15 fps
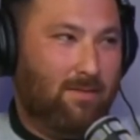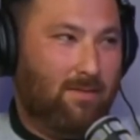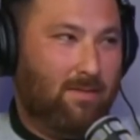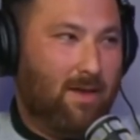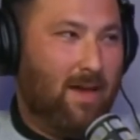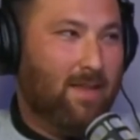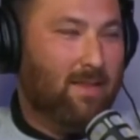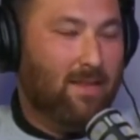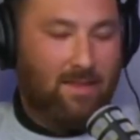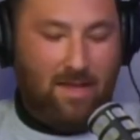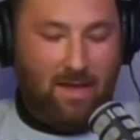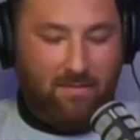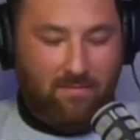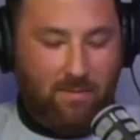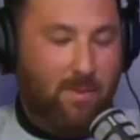I think they
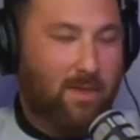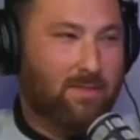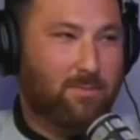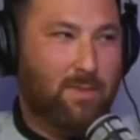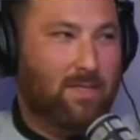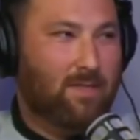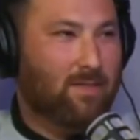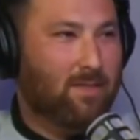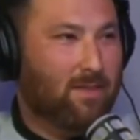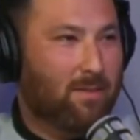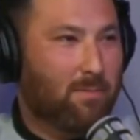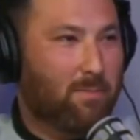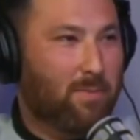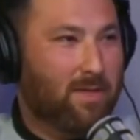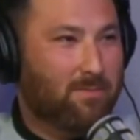have the best
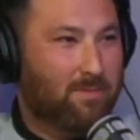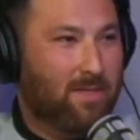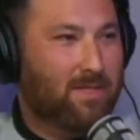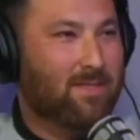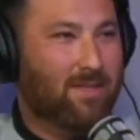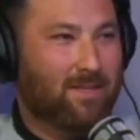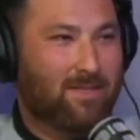pizza in town.